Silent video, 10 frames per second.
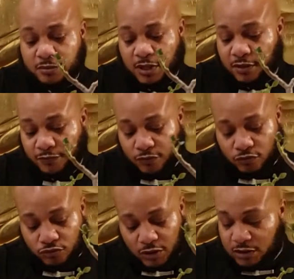in the food
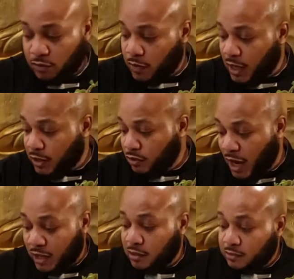truck to where
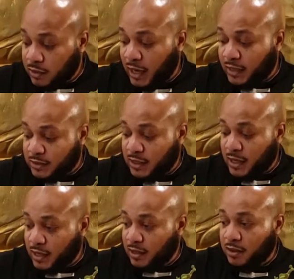I could say,
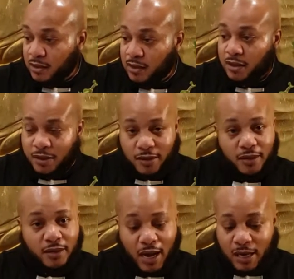hey,
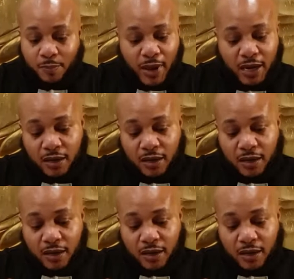I could pack